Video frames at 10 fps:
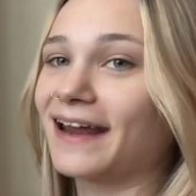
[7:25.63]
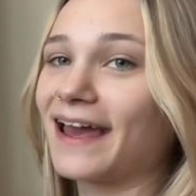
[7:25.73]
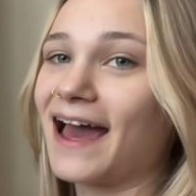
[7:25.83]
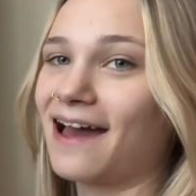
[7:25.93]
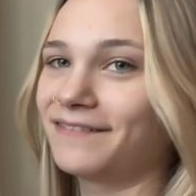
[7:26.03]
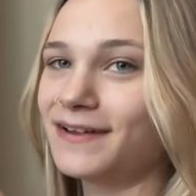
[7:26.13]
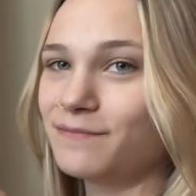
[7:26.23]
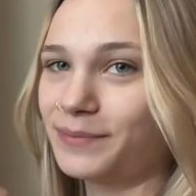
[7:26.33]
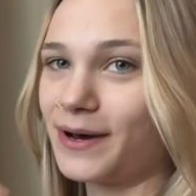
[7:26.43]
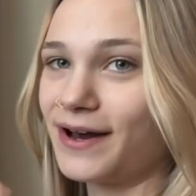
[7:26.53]
I
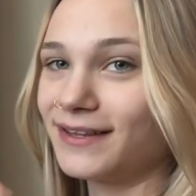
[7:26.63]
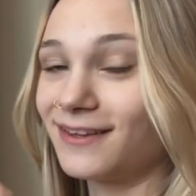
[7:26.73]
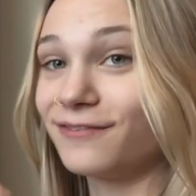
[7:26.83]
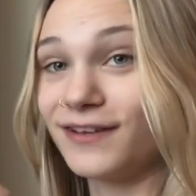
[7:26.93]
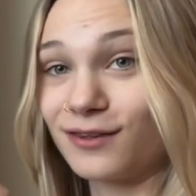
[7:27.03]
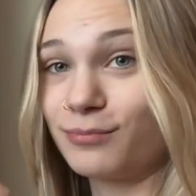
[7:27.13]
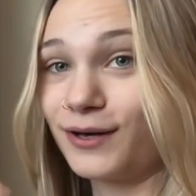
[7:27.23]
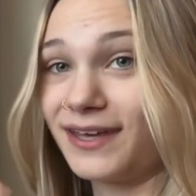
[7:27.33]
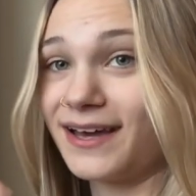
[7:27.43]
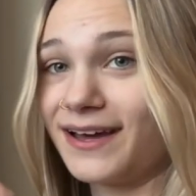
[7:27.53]
haven't bought the fifth
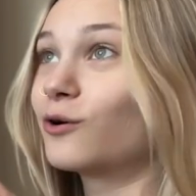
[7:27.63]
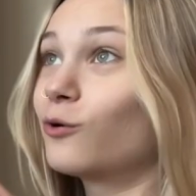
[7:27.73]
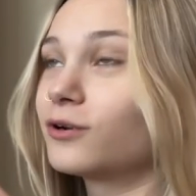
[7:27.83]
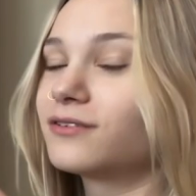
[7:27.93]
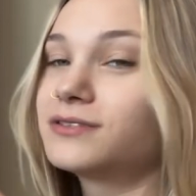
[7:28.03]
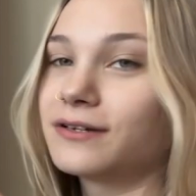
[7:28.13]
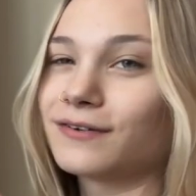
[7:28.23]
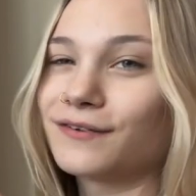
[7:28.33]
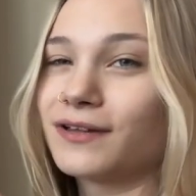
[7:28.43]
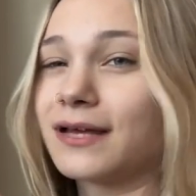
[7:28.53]
book yet, A Court of
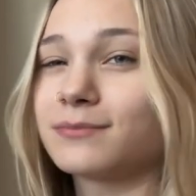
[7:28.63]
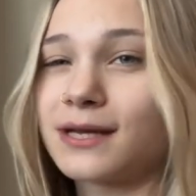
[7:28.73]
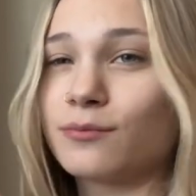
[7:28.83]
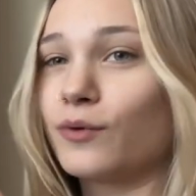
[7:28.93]
Silver Flames, I'm